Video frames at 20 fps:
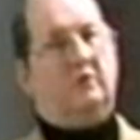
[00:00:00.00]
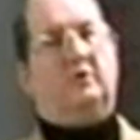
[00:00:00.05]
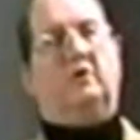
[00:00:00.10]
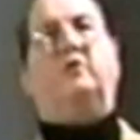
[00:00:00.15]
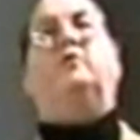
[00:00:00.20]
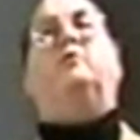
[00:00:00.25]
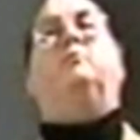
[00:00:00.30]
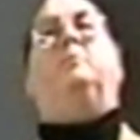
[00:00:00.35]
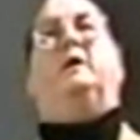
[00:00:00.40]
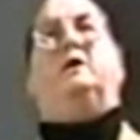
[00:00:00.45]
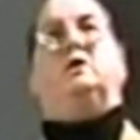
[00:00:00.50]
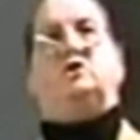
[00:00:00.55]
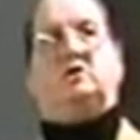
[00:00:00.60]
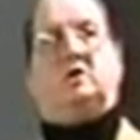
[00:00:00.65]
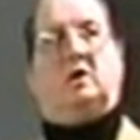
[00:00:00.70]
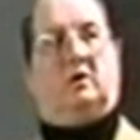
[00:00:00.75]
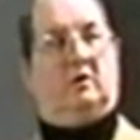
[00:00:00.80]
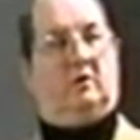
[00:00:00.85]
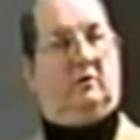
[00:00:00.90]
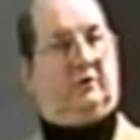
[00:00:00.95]
the space
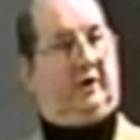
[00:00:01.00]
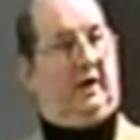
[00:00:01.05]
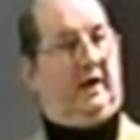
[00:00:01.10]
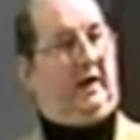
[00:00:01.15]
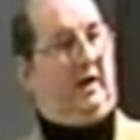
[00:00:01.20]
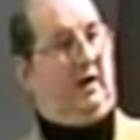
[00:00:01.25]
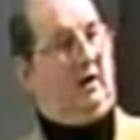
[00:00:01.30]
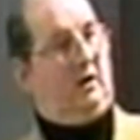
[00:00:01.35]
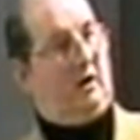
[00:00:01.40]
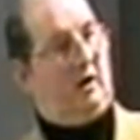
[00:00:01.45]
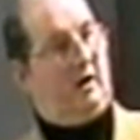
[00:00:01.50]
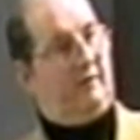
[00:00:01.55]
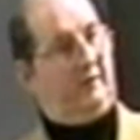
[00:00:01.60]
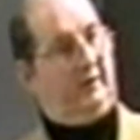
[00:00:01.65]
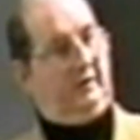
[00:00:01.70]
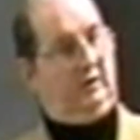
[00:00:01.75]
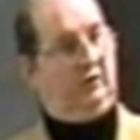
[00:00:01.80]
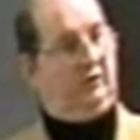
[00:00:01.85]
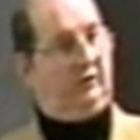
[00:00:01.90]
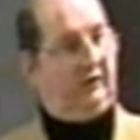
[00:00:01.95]
shuttle taking
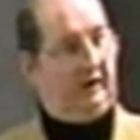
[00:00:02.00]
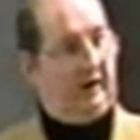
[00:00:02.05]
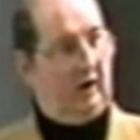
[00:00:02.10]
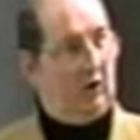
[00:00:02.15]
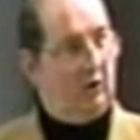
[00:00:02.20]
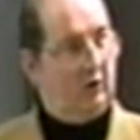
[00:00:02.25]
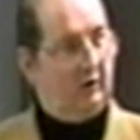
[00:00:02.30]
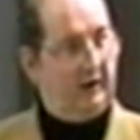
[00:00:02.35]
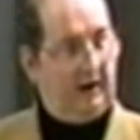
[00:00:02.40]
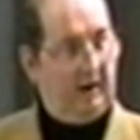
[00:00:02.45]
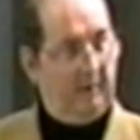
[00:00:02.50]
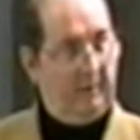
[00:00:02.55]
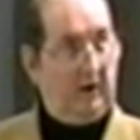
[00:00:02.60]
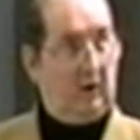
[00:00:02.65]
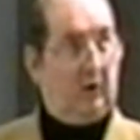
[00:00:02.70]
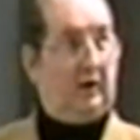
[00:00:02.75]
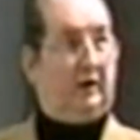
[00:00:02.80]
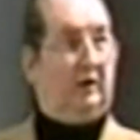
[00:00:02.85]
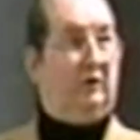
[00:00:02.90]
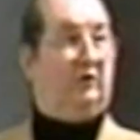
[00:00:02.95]
off and you see all the
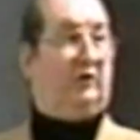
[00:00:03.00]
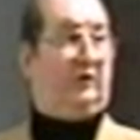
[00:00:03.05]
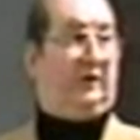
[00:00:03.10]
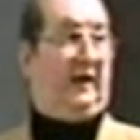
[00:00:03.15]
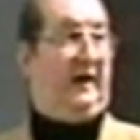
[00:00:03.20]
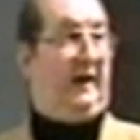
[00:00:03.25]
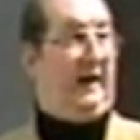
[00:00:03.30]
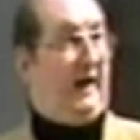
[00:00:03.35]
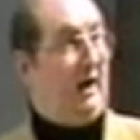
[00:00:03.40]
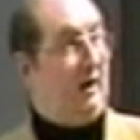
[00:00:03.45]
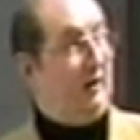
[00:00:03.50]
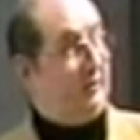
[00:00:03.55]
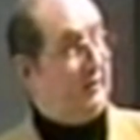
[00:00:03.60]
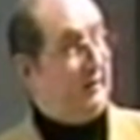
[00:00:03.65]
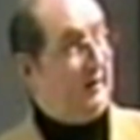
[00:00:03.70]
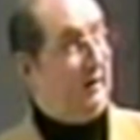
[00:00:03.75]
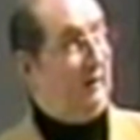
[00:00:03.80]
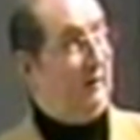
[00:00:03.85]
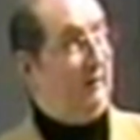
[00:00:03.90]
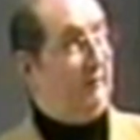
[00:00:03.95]
Americans standing
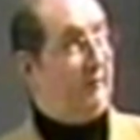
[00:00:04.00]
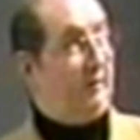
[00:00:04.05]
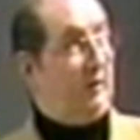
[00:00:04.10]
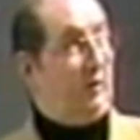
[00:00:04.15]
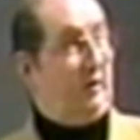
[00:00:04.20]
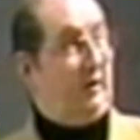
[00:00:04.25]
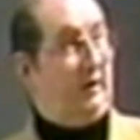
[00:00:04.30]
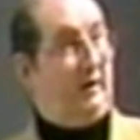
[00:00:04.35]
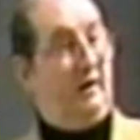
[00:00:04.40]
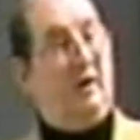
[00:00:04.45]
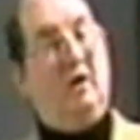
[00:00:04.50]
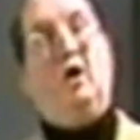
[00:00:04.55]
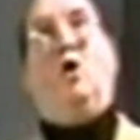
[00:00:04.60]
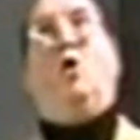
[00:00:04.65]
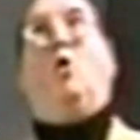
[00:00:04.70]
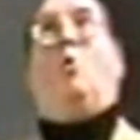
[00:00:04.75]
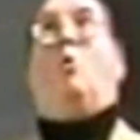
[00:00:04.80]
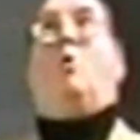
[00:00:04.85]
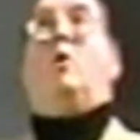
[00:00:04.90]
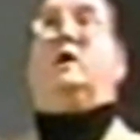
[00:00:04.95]
out there in Florida
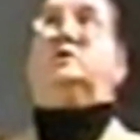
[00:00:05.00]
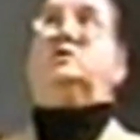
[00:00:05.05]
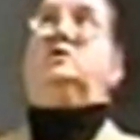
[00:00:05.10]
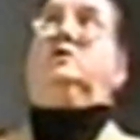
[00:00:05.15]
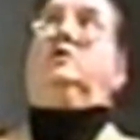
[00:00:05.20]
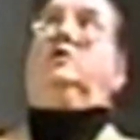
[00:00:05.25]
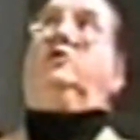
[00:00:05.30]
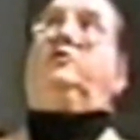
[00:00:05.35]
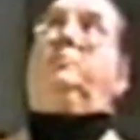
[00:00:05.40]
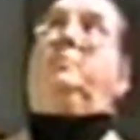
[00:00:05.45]
watching the